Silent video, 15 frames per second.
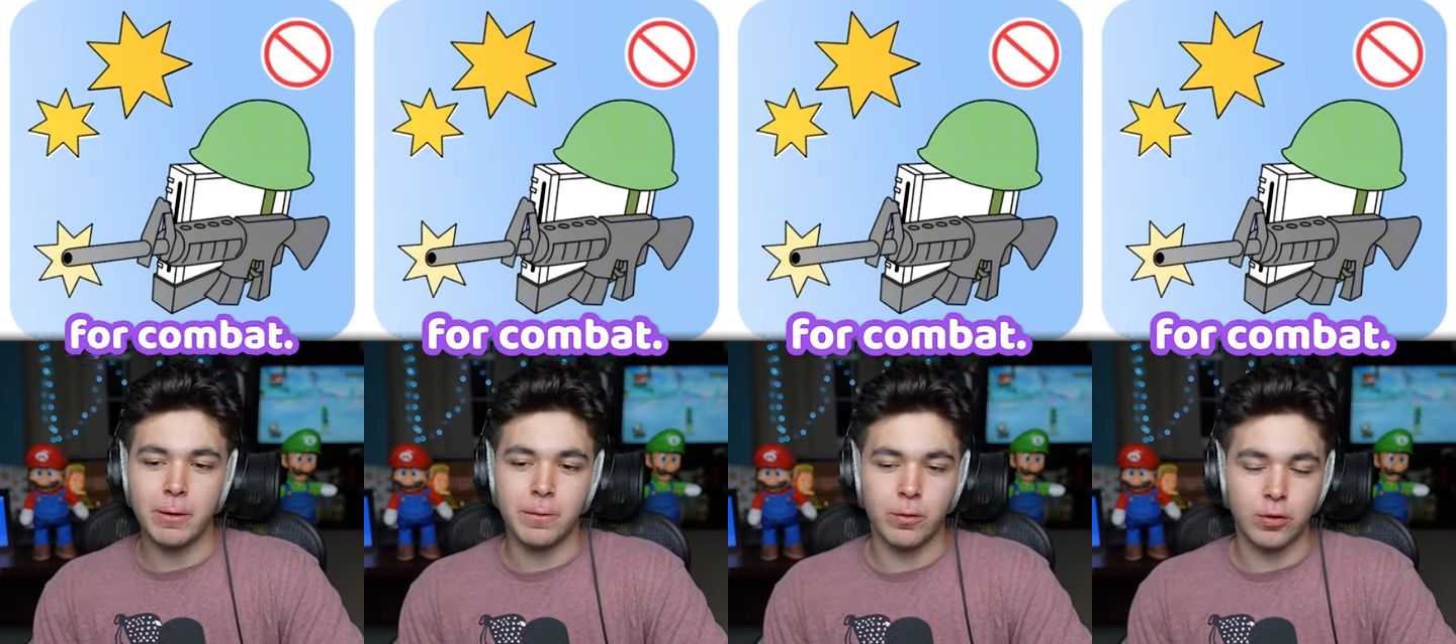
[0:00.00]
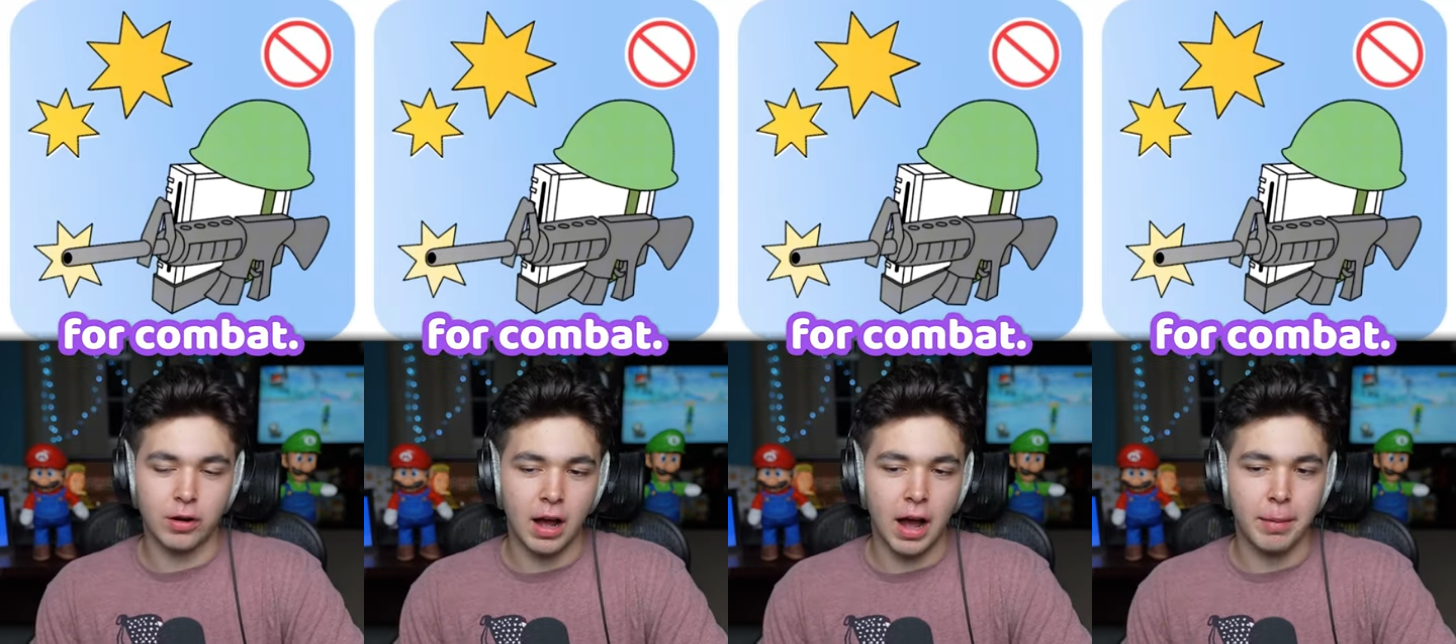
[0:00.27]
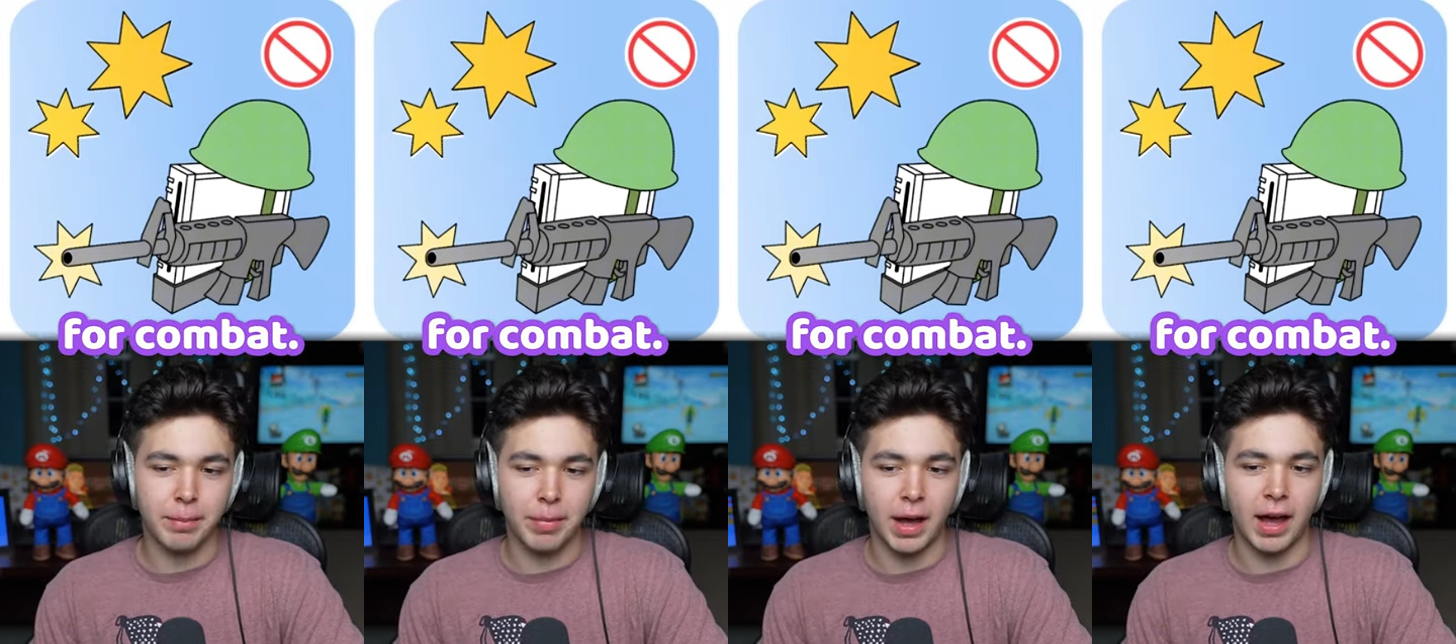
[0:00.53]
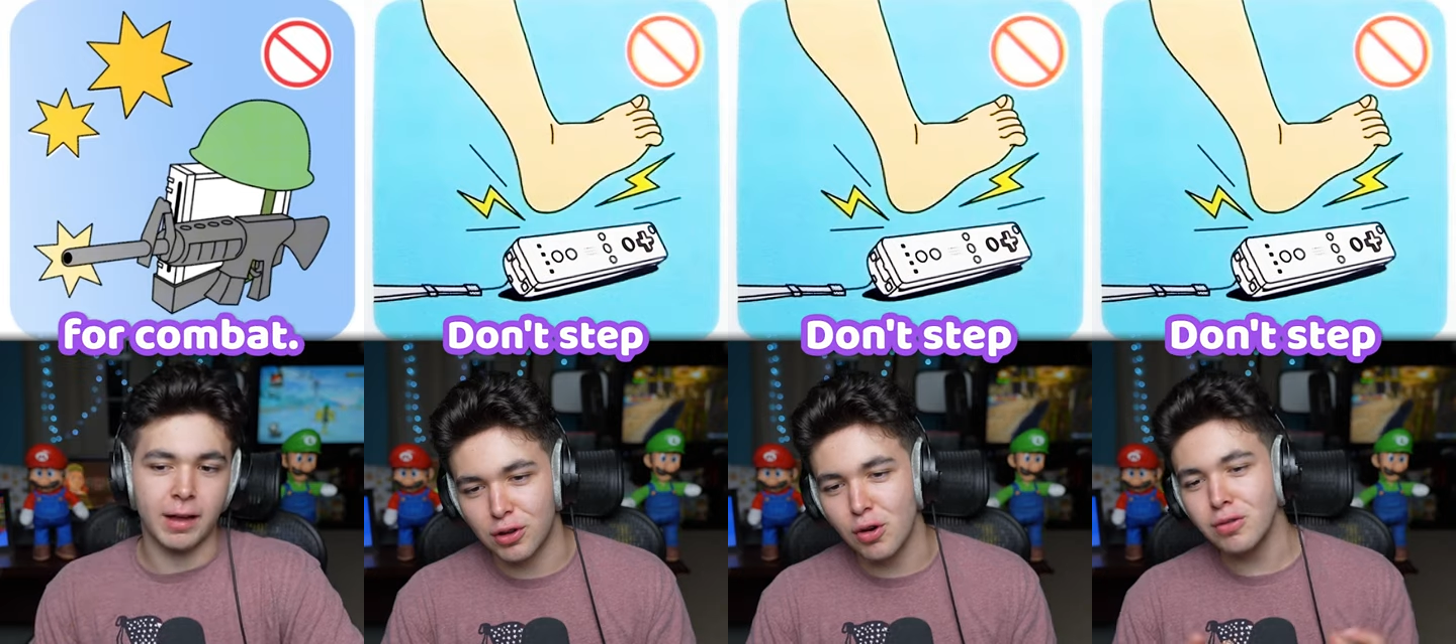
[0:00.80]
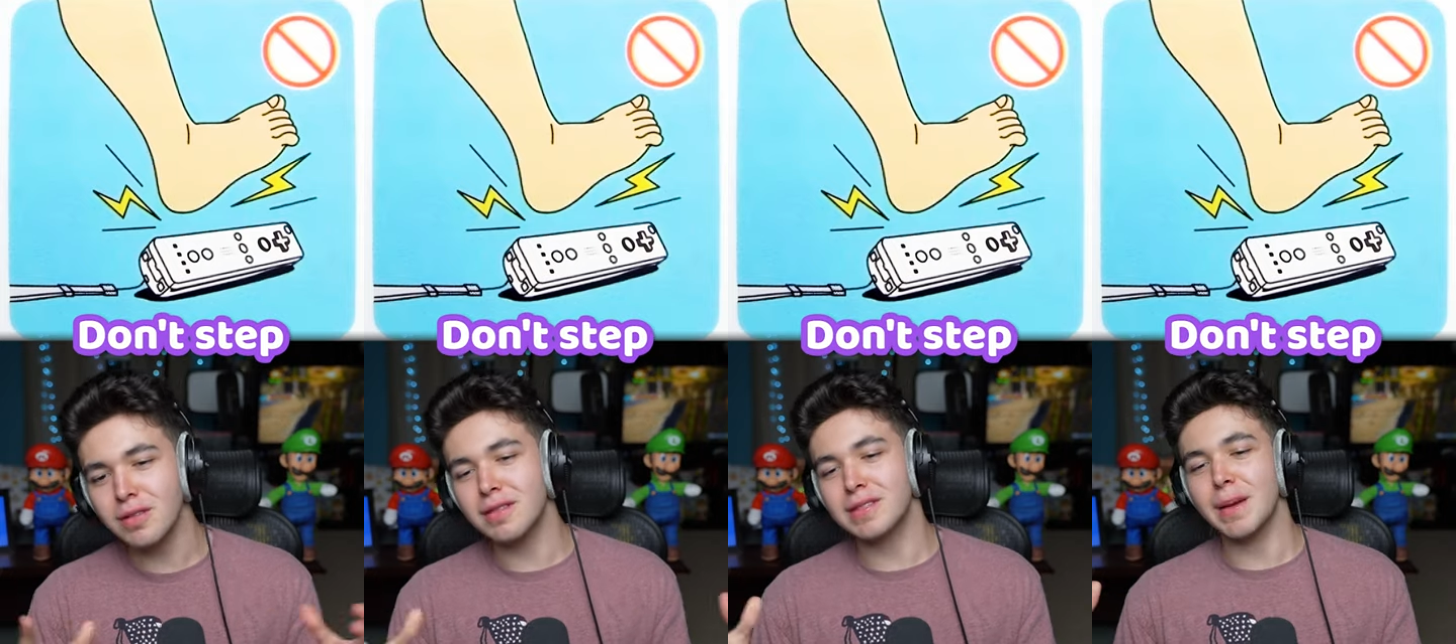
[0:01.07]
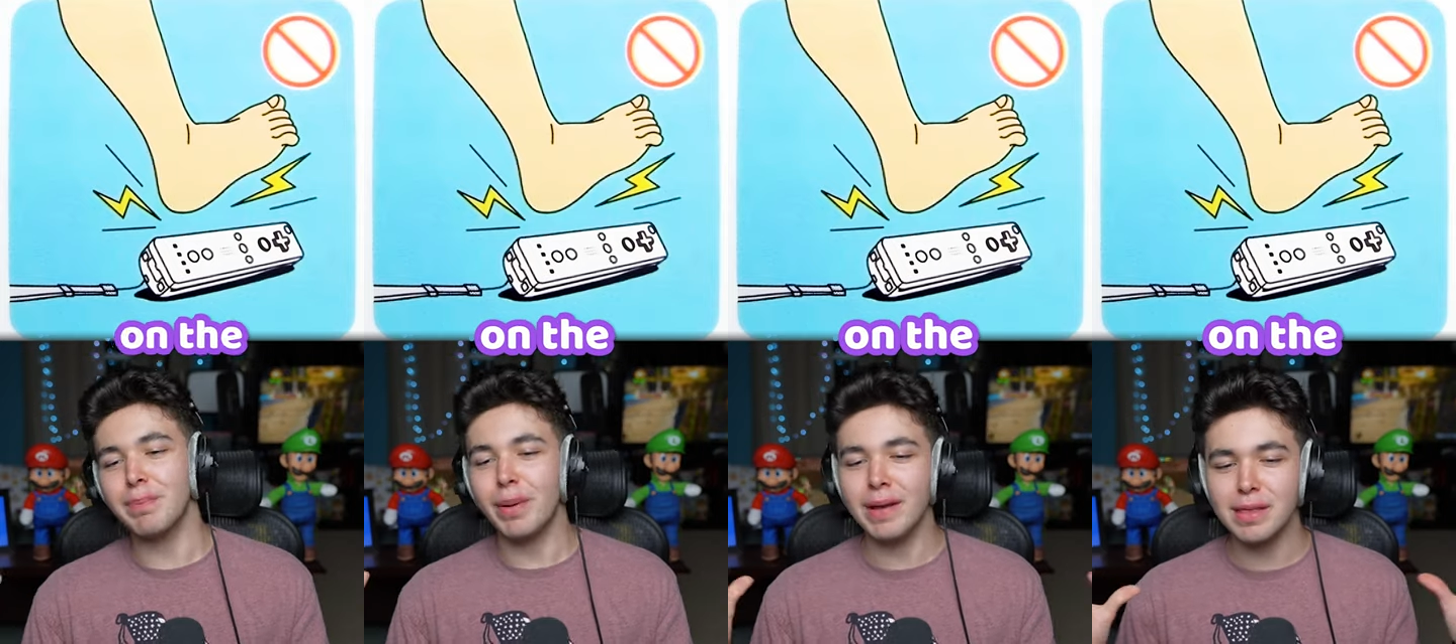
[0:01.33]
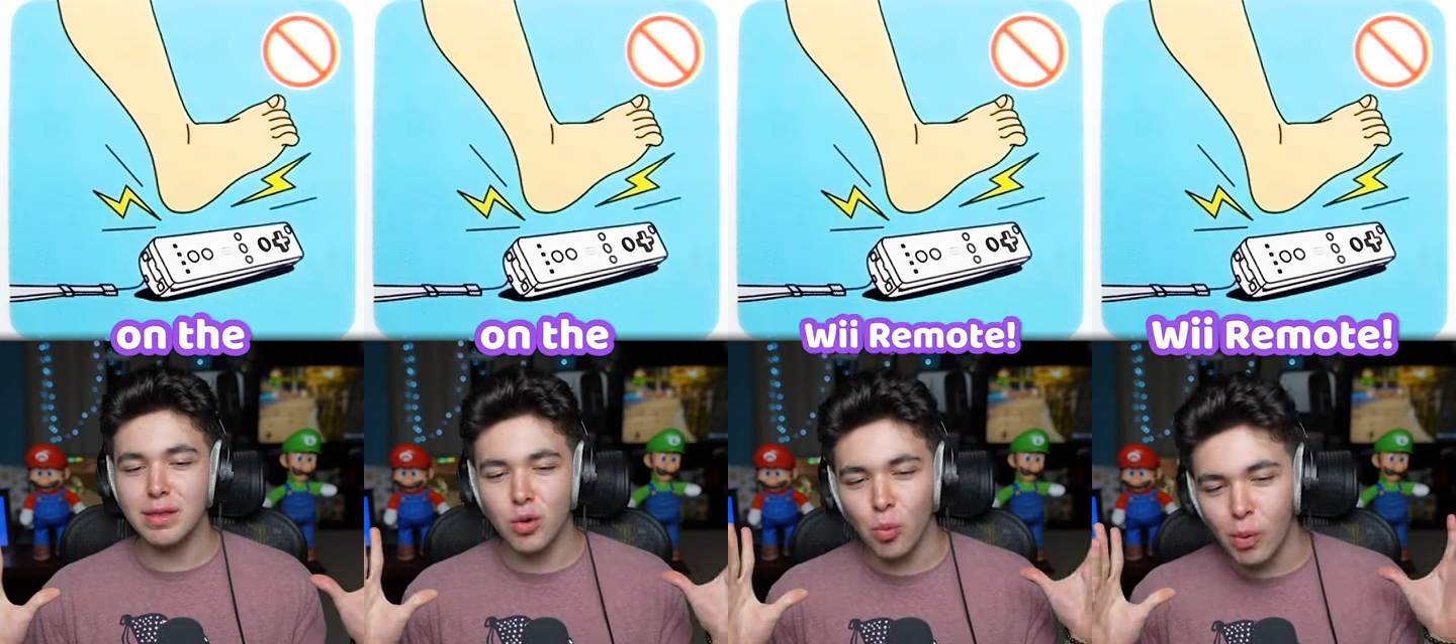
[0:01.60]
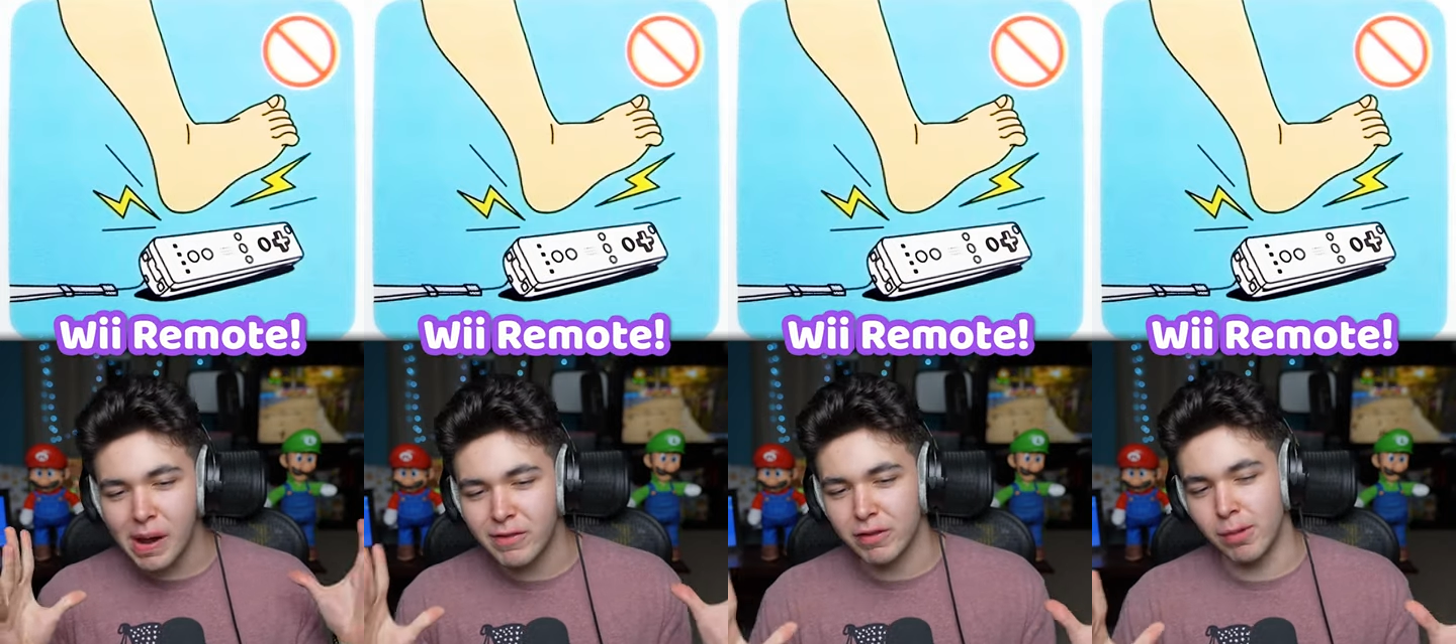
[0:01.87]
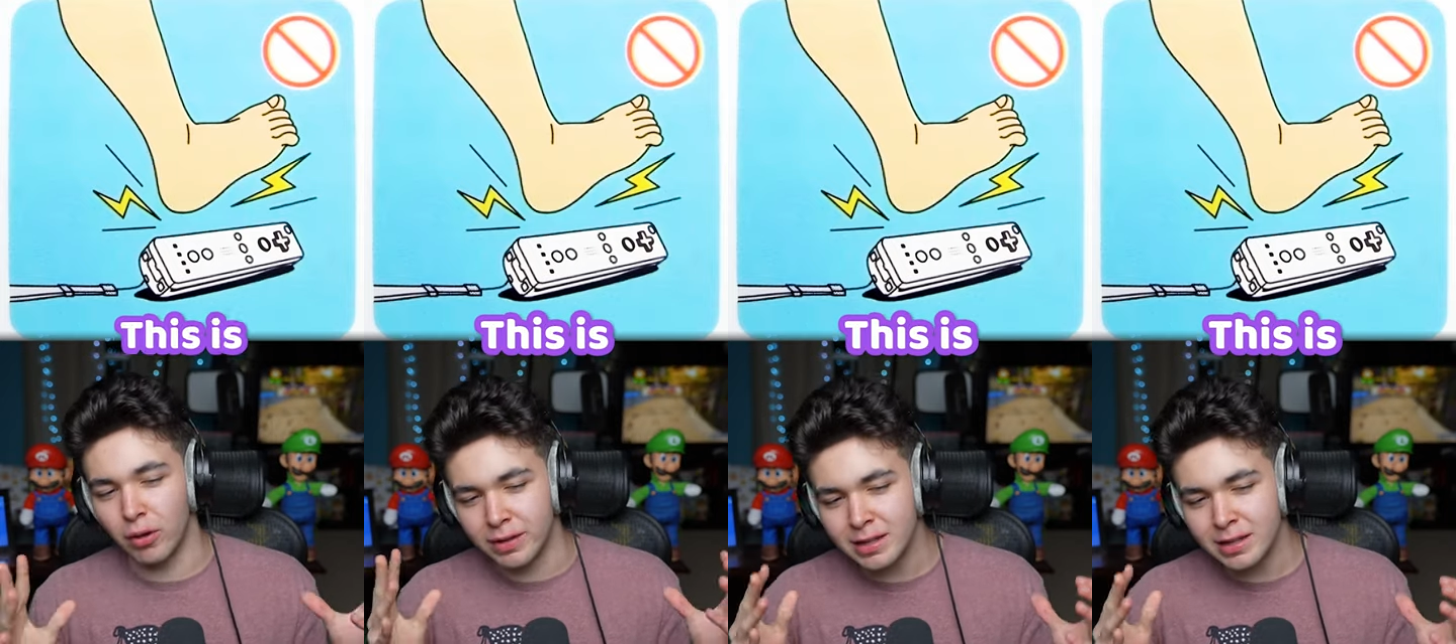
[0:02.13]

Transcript: for combat. Don't step on the Wii remote.